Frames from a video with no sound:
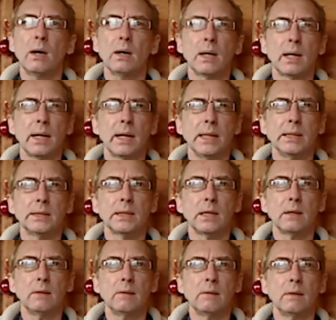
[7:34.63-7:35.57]
Okay,
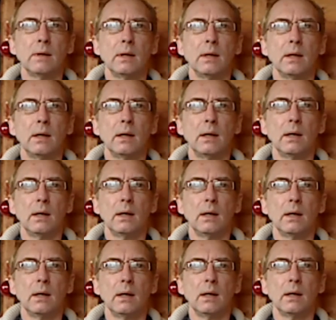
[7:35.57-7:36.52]
so
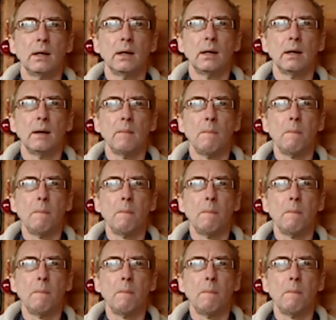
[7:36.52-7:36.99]
I